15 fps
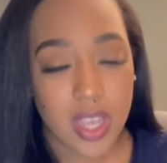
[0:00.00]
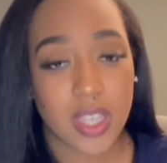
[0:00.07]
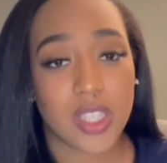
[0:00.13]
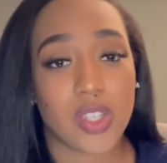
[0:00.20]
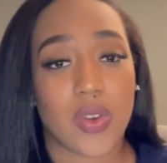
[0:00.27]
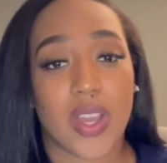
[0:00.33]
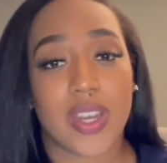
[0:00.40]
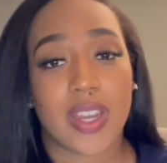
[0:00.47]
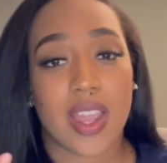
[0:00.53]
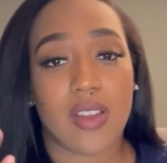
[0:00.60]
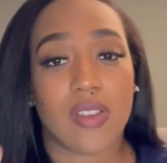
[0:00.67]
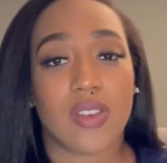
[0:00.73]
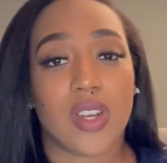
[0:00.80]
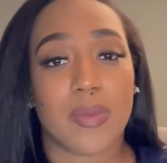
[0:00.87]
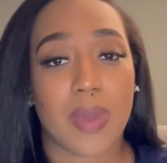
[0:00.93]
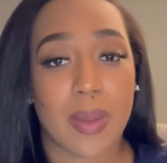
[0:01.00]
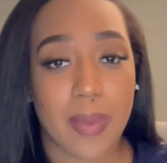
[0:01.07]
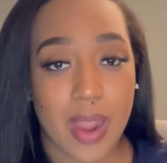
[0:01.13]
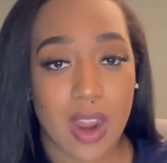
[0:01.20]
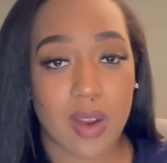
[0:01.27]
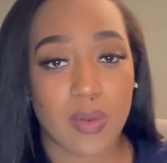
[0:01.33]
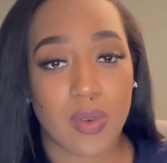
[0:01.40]
So I downloaded my
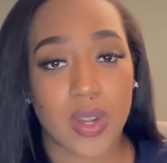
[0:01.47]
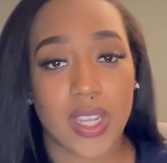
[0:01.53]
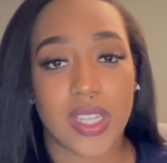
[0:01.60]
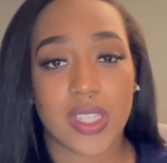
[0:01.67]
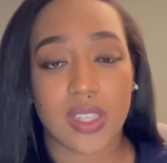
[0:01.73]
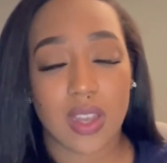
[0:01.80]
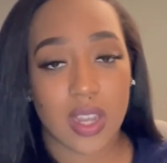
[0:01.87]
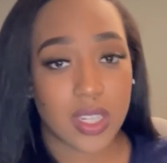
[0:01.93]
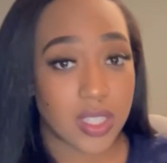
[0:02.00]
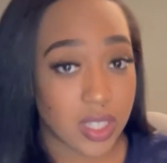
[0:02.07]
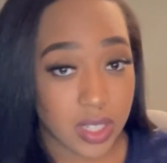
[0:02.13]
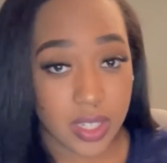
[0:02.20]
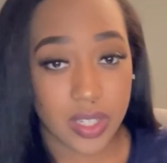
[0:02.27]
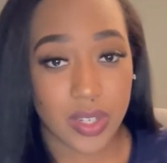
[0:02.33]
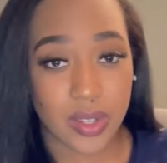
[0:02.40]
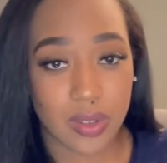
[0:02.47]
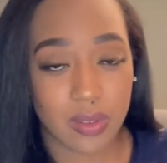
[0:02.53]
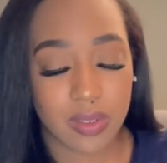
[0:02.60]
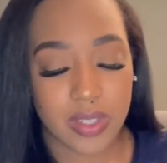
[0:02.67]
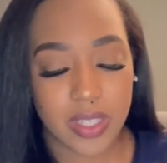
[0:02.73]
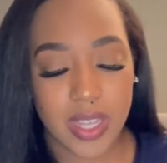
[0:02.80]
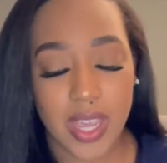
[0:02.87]
PowerPoints onto
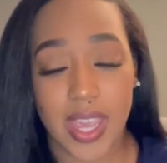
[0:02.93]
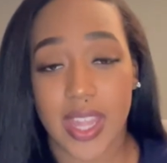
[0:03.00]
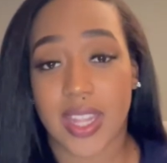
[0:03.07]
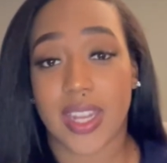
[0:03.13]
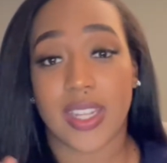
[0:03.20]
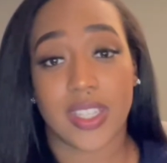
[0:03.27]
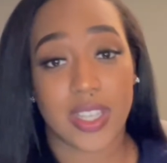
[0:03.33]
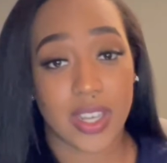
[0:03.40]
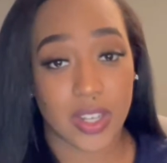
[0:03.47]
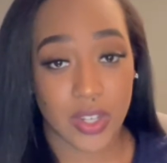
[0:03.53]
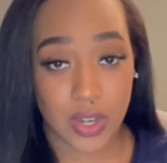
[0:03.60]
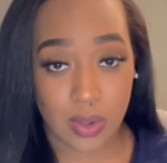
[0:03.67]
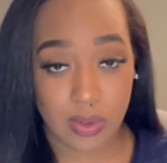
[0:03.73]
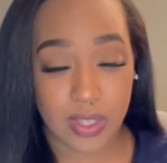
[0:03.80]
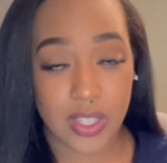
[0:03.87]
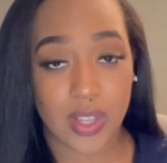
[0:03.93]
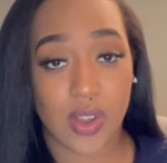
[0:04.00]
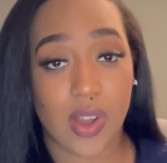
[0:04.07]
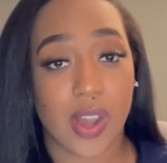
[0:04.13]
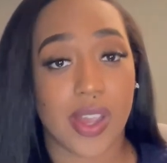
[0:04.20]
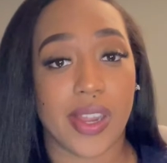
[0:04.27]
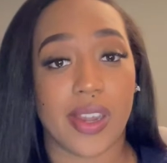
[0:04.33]
GoodNotes, and I took notes
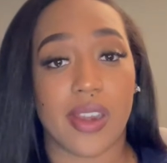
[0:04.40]
on